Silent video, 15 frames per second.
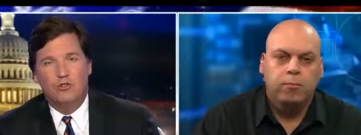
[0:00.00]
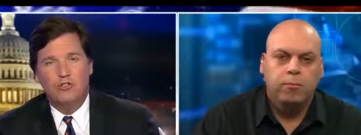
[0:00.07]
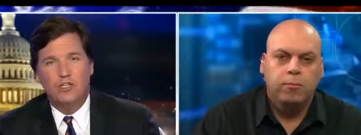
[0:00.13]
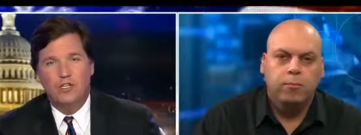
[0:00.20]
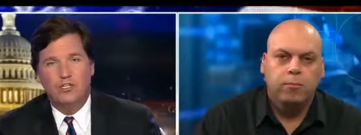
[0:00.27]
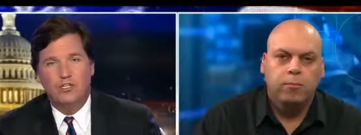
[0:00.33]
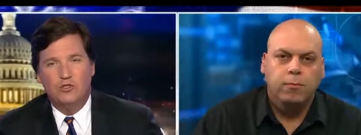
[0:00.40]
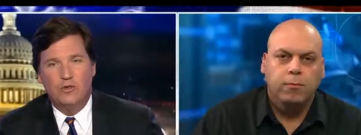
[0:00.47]
Speaker 1: Mercy,
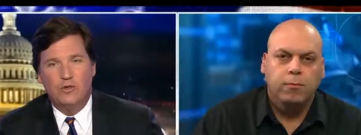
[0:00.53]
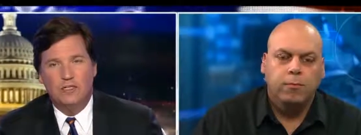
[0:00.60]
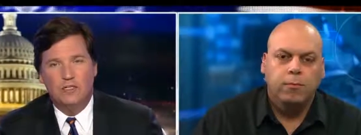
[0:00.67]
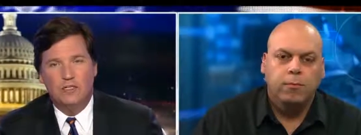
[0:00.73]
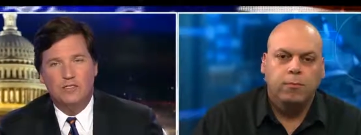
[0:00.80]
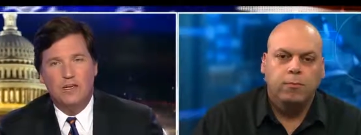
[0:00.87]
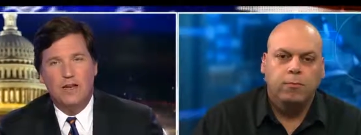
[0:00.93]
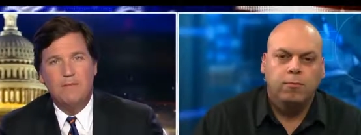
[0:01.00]
and he joins
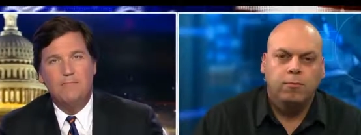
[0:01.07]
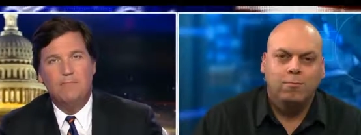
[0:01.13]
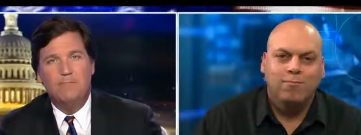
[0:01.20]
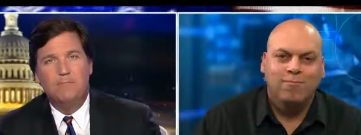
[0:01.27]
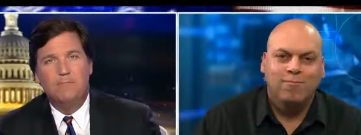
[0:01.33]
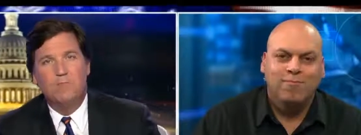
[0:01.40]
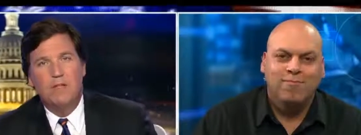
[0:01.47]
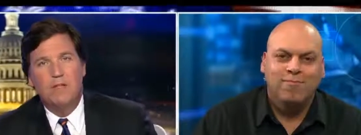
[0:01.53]
us tonight.
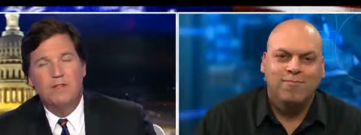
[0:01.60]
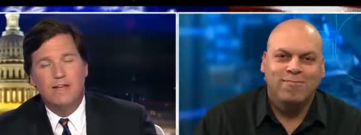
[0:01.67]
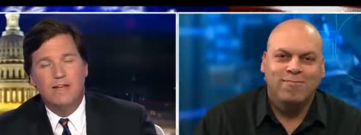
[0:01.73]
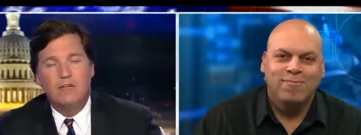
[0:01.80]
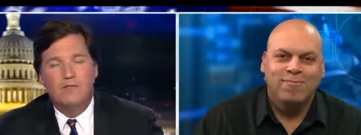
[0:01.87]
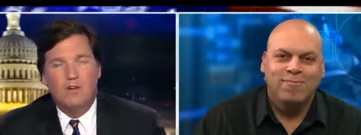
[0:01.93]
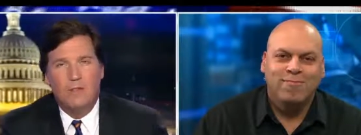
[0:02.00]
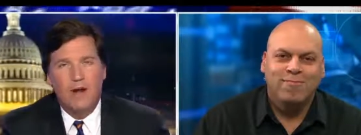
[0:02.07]
Thanks
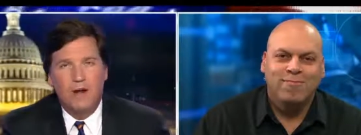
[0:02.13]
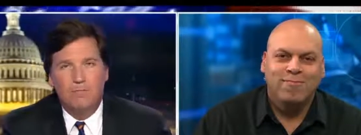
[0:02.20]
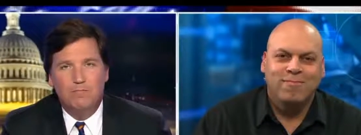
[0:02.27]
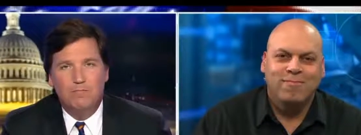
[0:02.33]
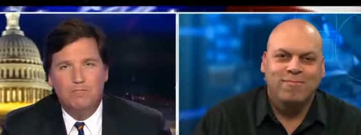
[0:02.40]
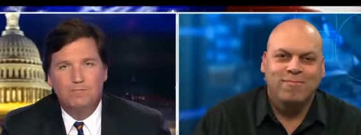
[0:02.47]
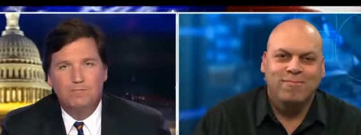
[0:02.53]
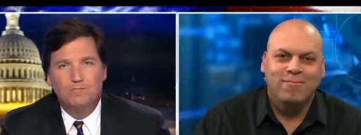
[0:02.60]
a lot for coming on.
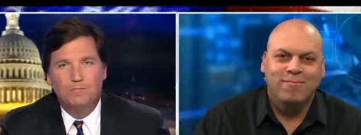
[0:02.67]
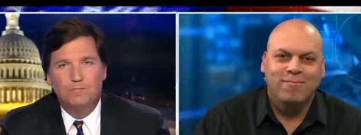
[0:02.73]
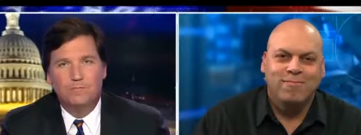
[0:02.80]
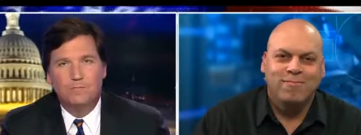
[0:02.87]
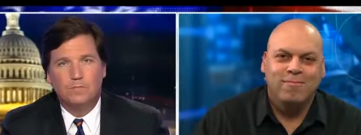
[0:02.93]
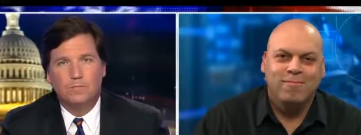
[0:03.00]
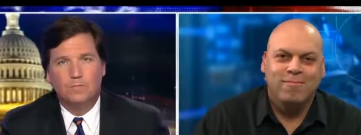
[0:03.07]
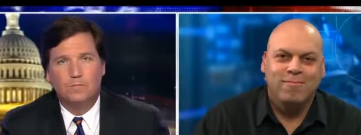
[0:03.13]

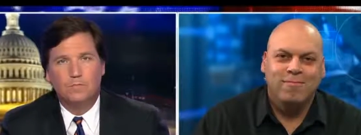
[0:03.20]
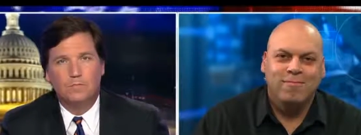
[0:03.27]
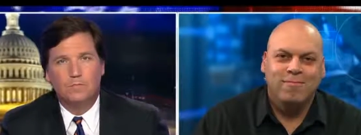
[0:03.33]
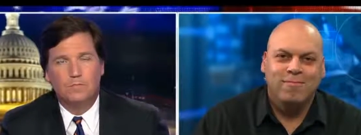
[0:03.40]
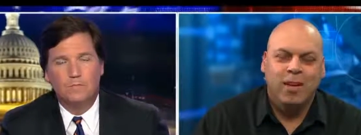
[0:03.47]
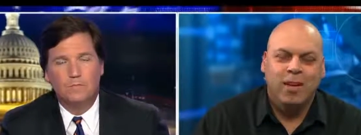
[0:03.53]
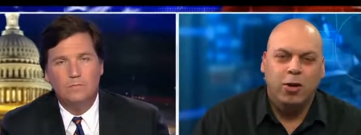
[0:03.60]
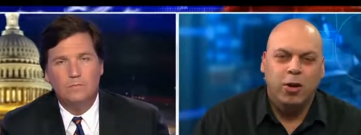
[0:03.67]

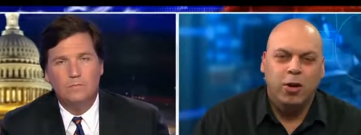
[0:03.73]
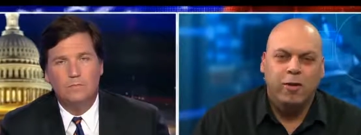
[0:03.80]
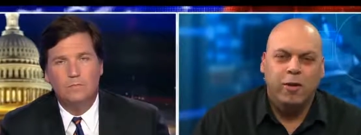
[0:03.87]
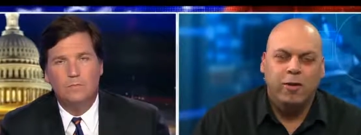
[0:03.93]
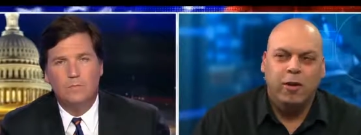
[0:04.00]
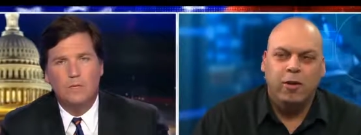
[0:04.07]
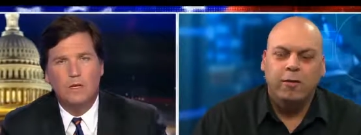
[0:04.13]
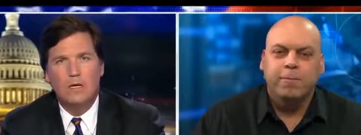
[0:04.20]
Speaker 2: Hey, good evening,
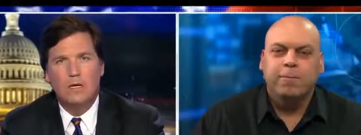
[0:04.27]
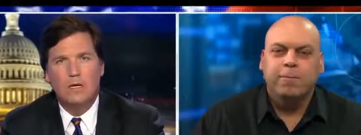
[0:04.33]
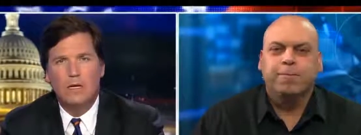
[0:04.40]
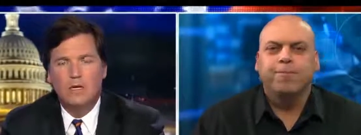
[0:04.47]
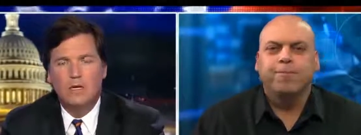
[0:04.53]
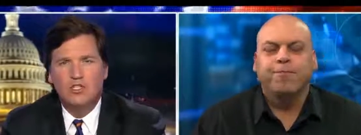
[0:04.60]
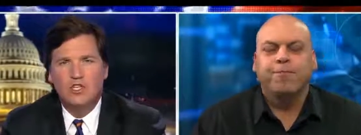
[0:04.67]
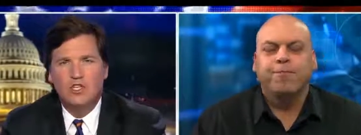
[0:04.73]
Tucker.
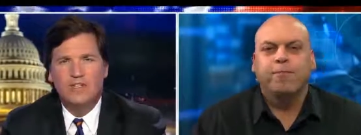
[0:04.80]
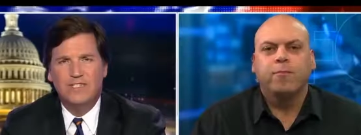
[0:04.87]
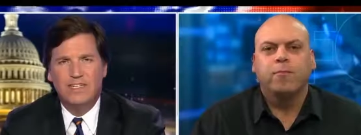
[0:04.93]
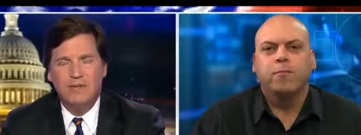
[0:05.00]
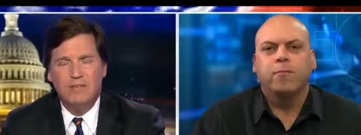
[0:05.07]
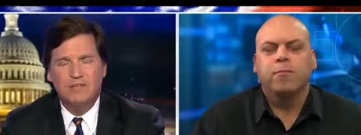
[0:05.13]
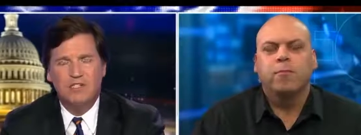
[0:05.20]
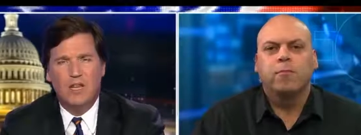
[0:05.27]
Speaker 1: So it
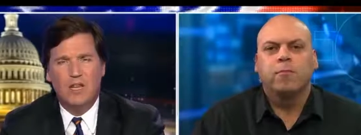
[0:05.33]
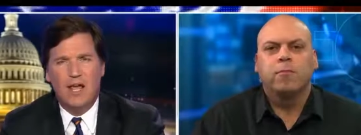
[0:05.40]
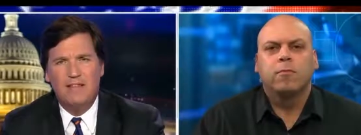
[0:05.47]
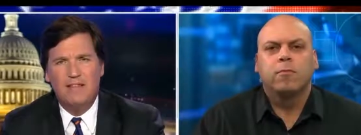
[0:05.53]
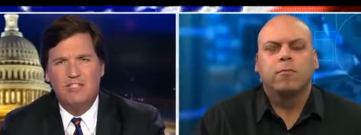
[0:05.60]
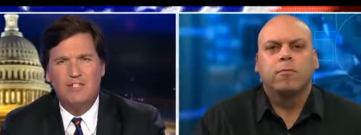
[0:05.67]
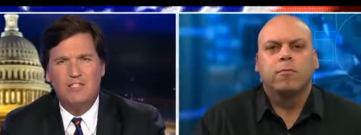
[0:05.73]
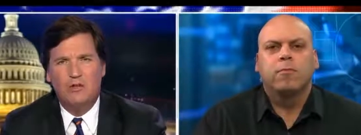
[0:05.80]
seems like
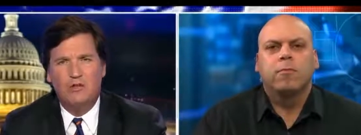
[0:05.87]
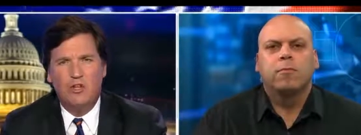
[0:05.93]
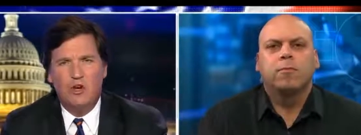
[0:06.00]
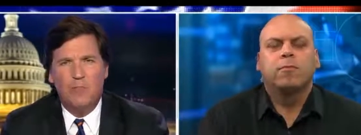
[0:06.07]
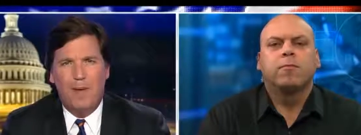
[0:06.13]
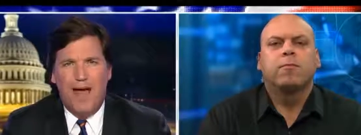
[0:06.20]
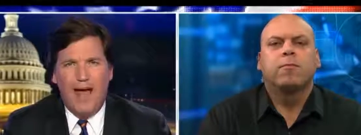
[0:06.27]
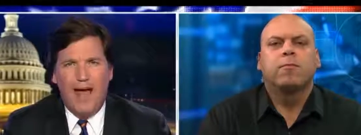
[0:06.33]
this is a
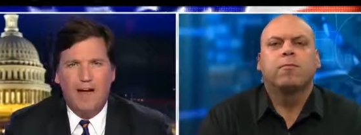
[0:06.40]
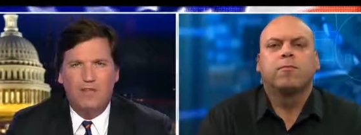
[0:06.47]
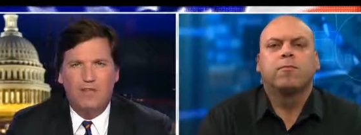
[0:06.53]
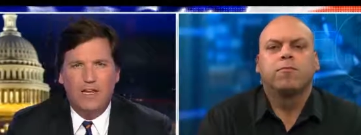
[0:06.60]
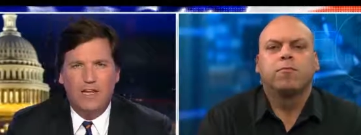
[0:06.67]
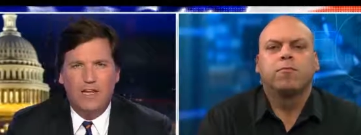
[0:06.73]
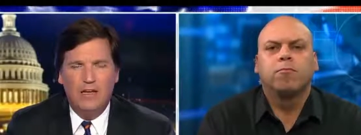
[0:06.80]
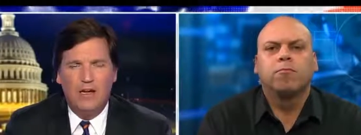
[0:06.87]
little
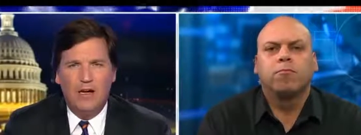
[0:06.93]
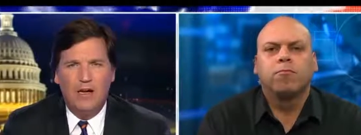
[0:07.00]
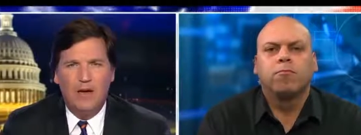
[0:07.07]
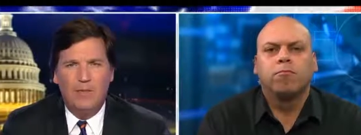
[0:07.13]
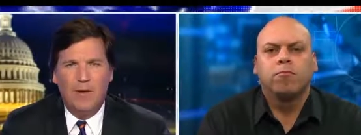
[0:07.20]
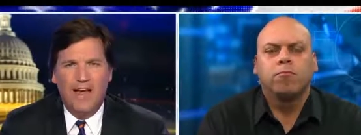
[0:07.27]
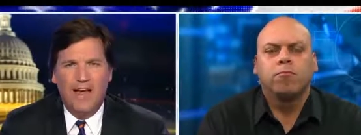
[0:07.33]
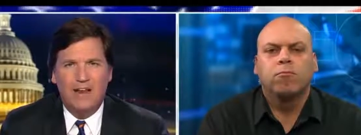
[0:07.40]
baffling.
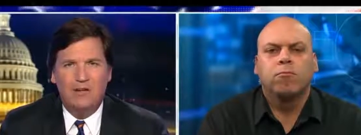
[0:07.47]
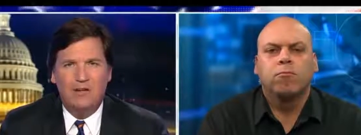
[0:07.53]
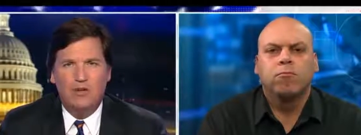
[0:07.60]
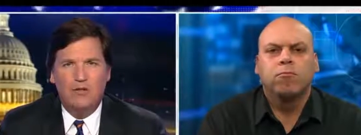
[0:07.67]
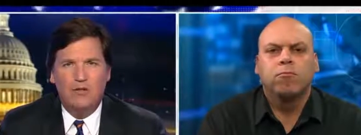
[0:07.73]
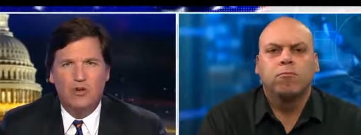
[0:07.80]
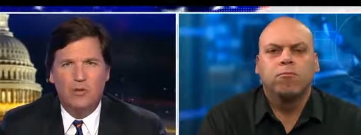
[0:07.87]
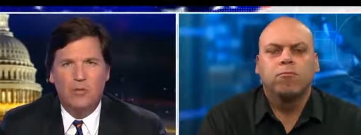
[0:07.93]
Um, I
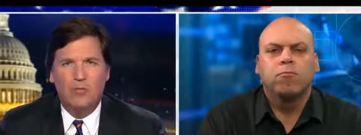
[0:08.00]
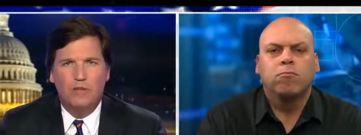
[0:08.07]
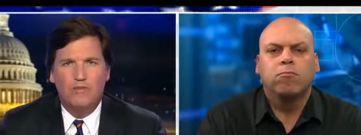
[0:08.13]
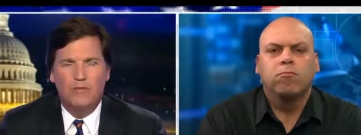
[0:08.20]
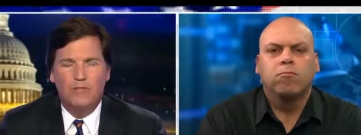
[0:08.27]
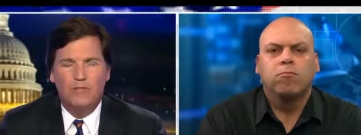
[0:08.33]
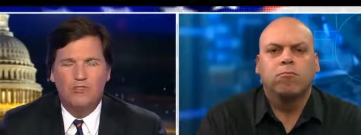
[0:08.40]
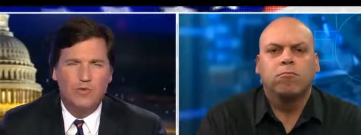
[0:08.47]
had trouble
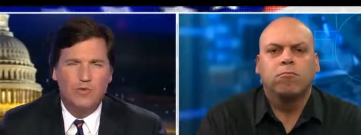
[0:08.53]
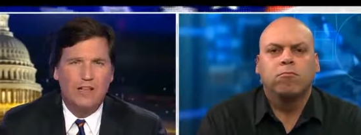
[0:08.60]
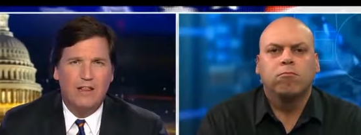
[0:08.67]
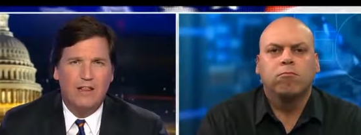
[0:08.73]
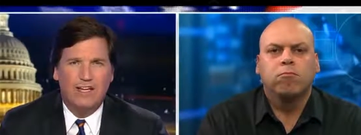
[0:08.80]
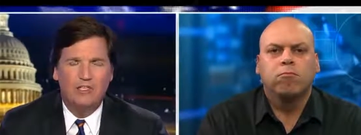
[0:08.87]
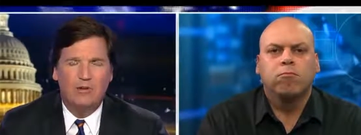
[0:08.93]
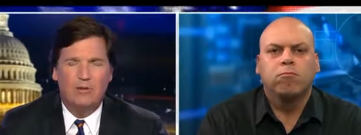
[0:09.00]
believing it was real,
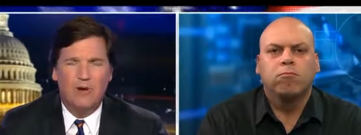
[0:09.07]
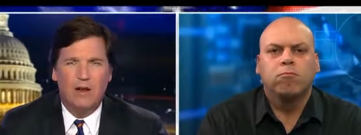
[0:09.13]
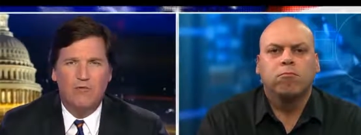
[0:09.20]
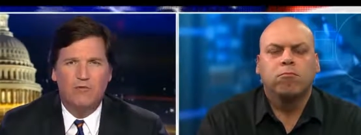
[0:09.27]
actually, when I